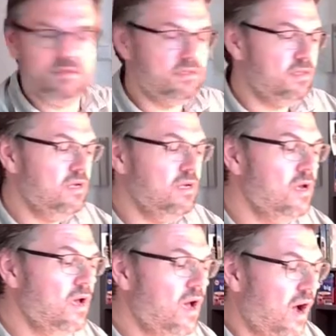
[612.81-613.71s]
See,
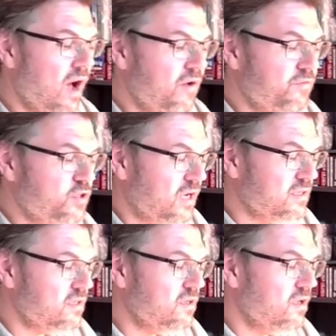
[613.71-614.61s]
I've
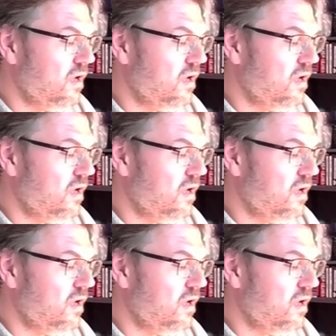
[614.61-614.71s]
just,